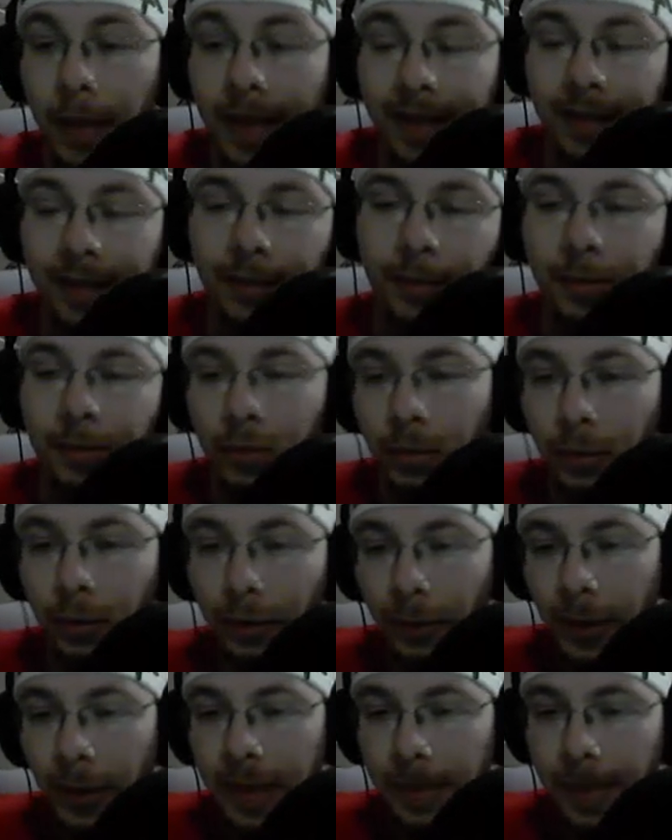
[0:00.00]
Best
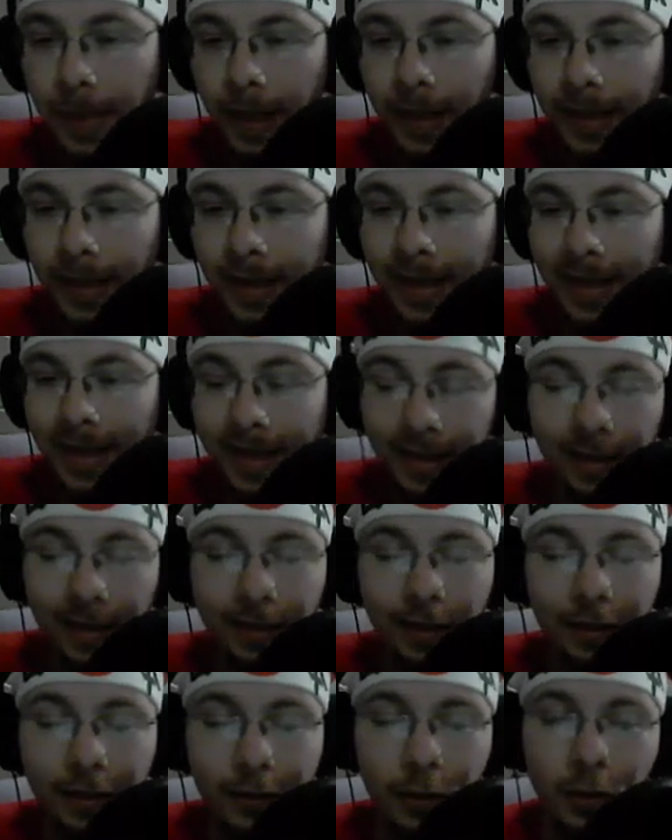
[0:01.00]
removal spells
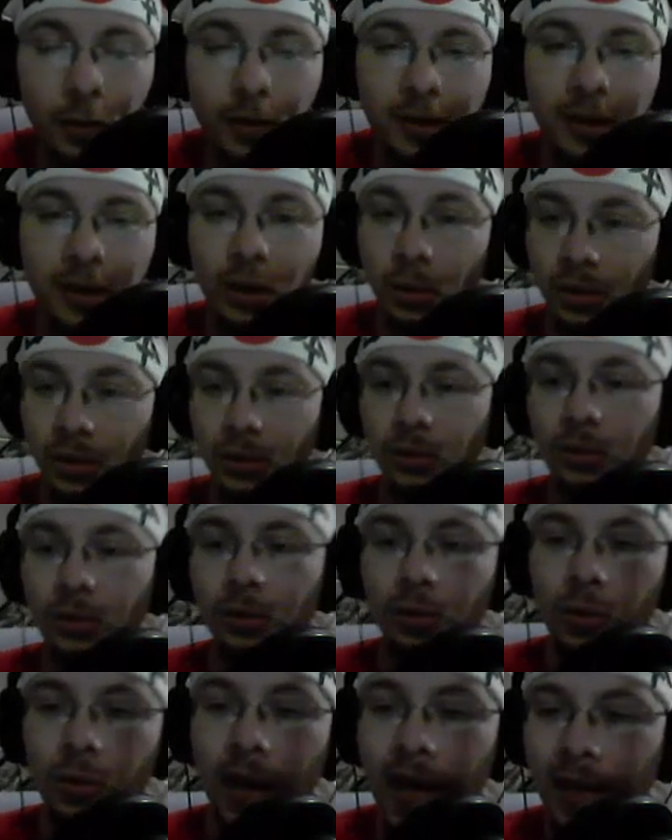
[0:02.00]
still, of course, go
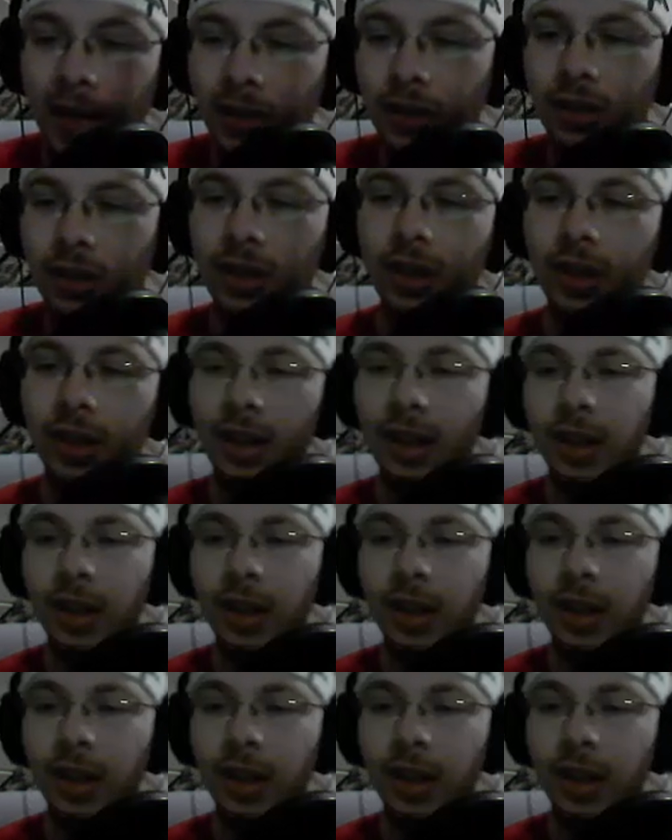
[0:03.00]
to Rage,